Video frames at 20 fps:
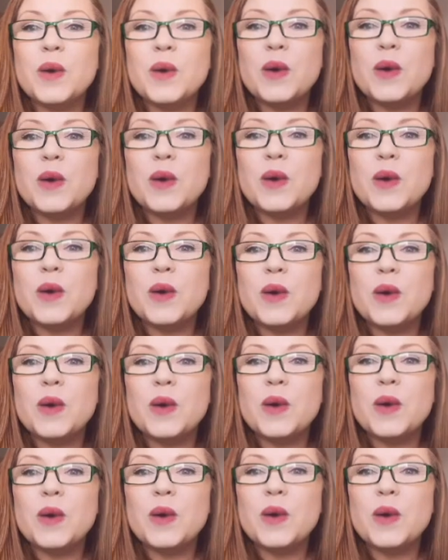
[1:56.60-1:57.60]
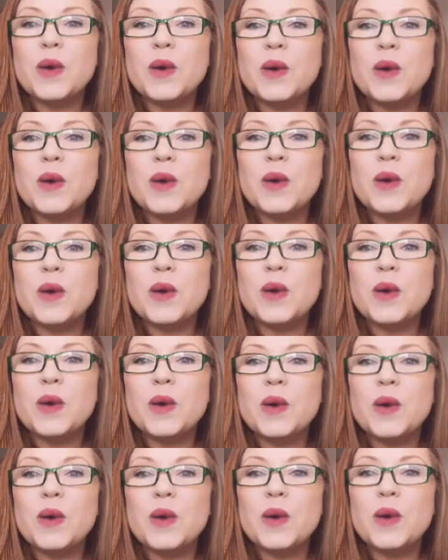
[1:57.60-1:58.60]
checked the video myself,
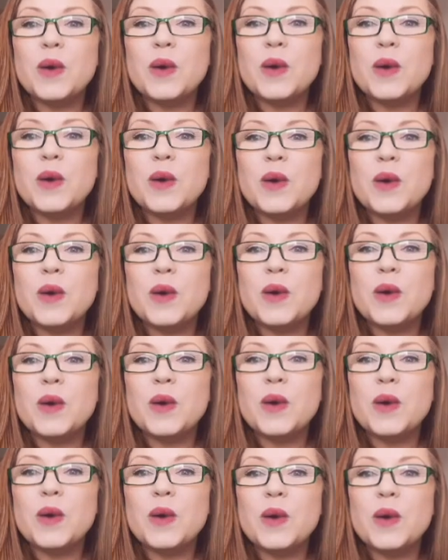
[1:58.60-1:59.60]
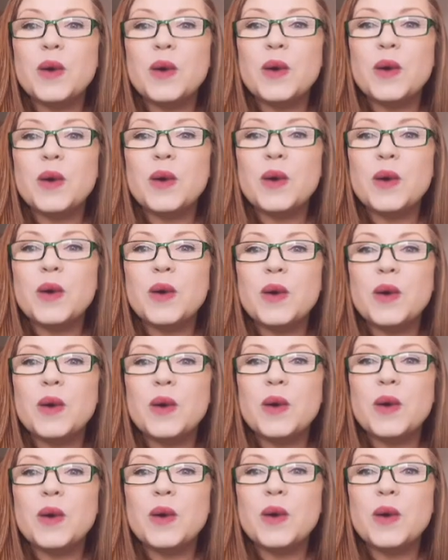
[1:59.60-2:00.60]
and yes,
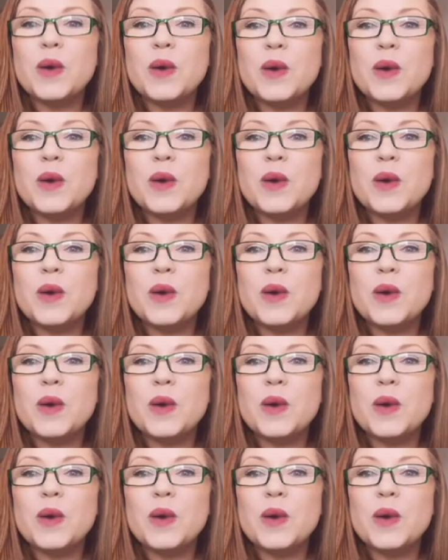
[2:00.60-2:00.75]
she